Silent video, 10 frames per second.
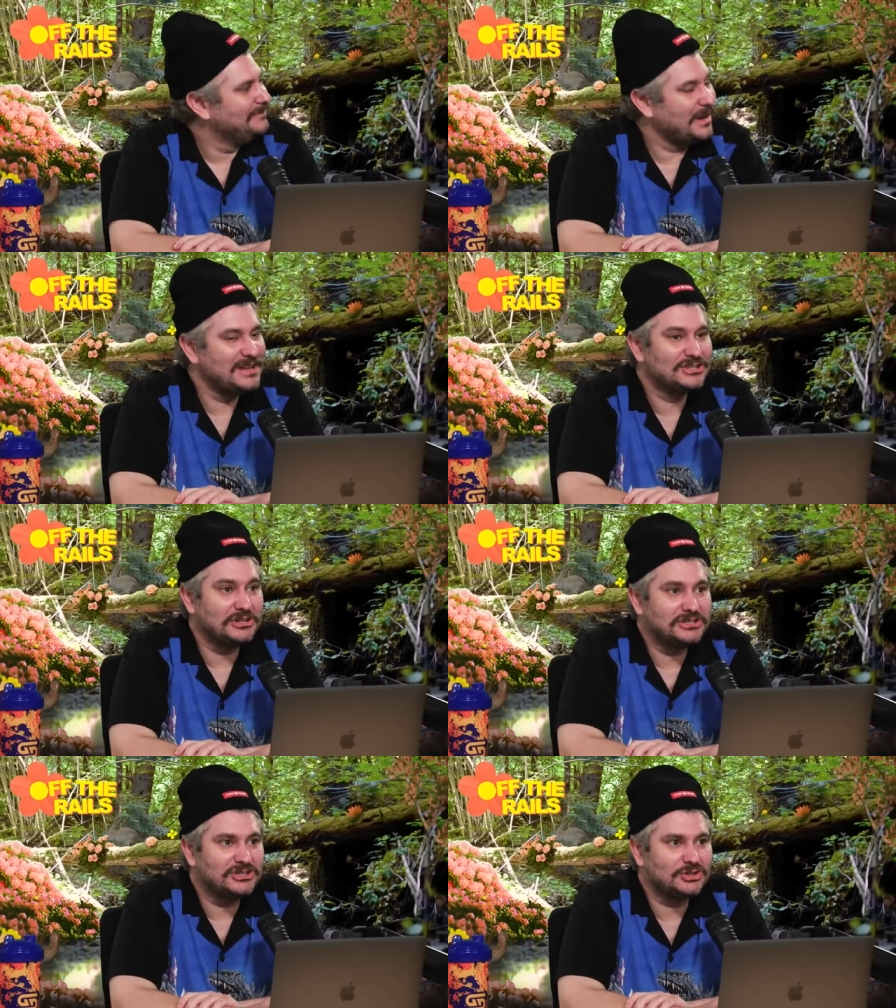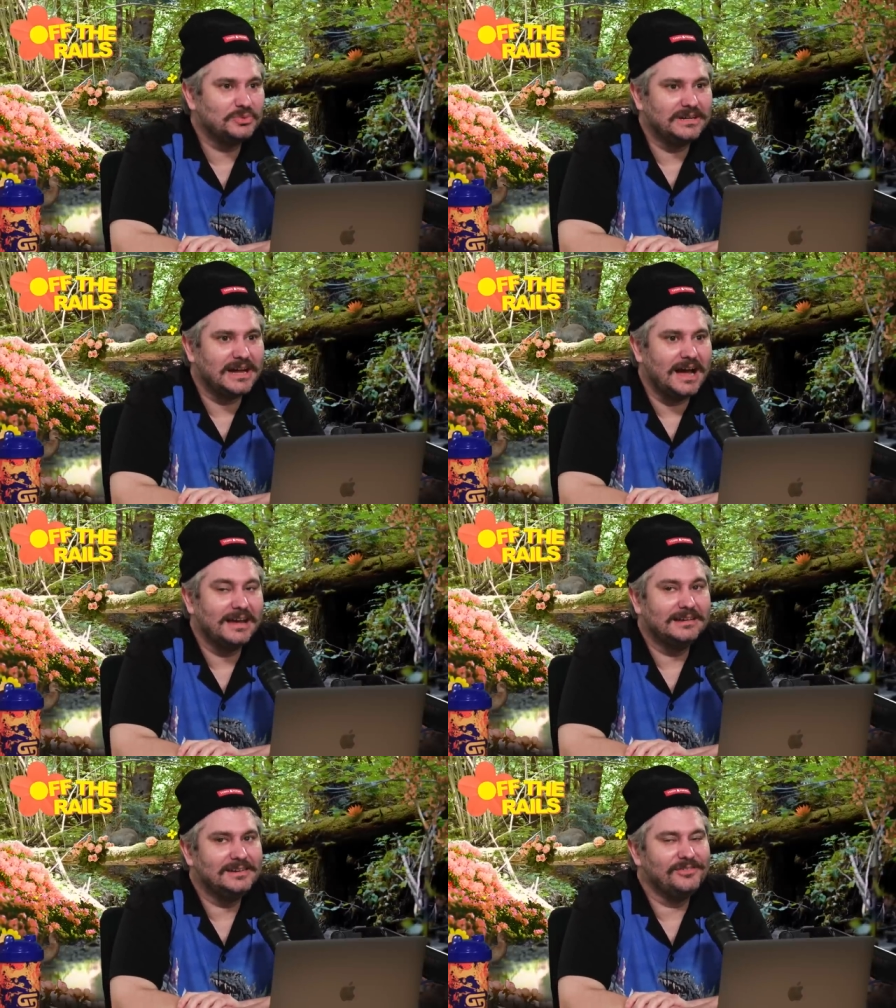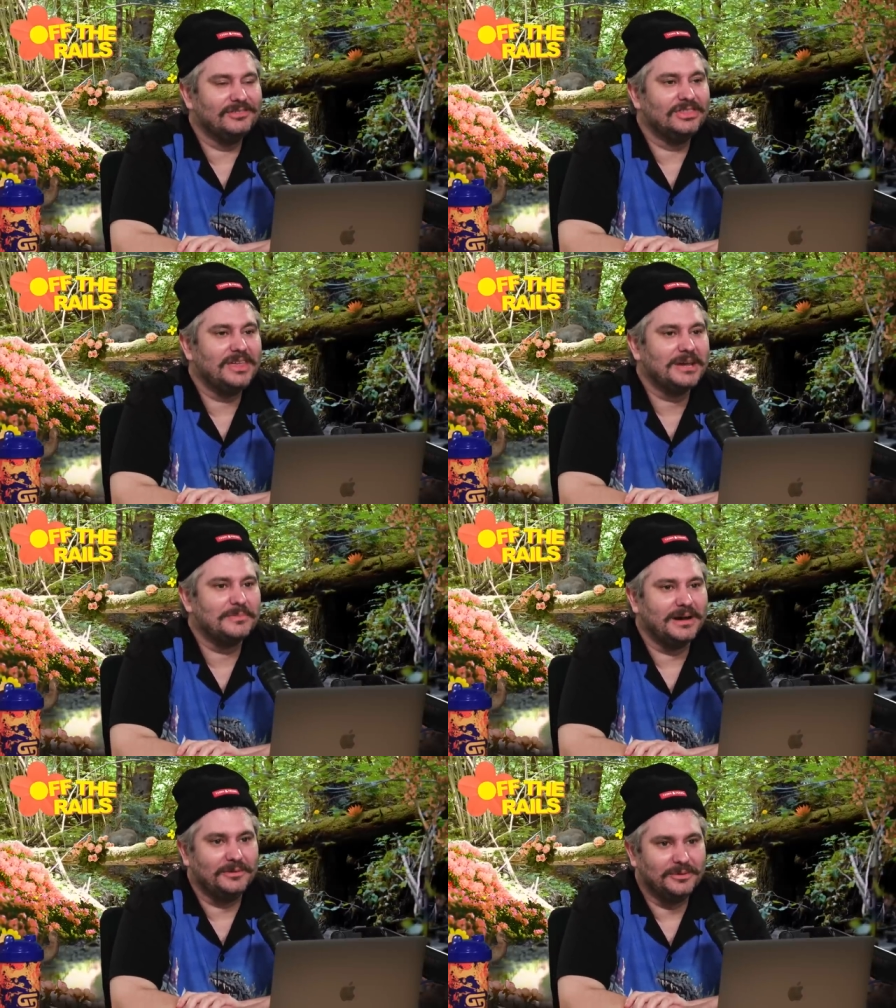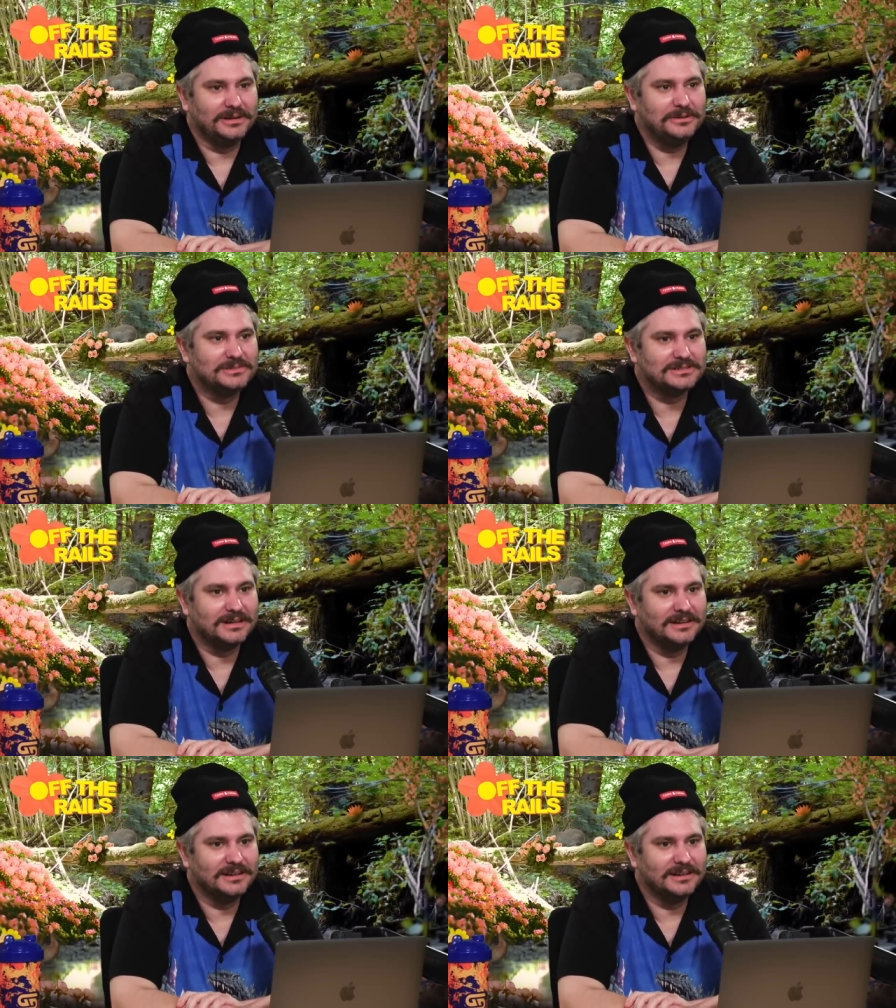But he's such a sweet guy. He didn't even think about what he was saying.